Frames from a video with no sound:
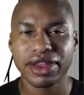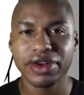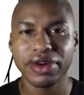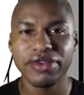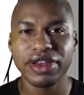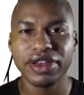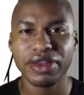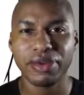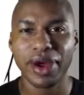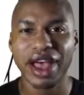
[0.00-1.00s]
over
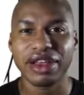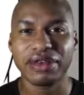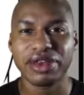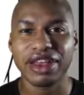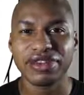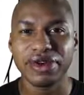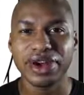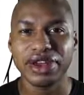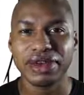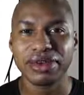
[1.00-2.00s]
y plus
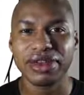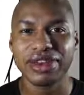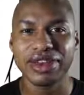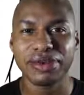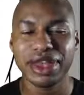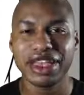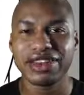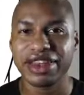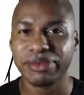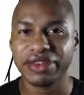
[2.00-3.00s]
1. We can
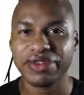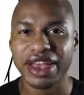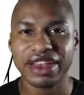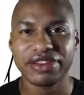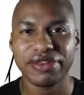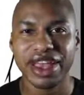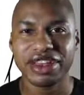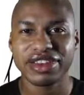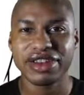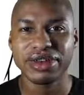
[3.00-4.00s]
simplify this
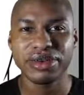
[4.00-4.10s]
fraction.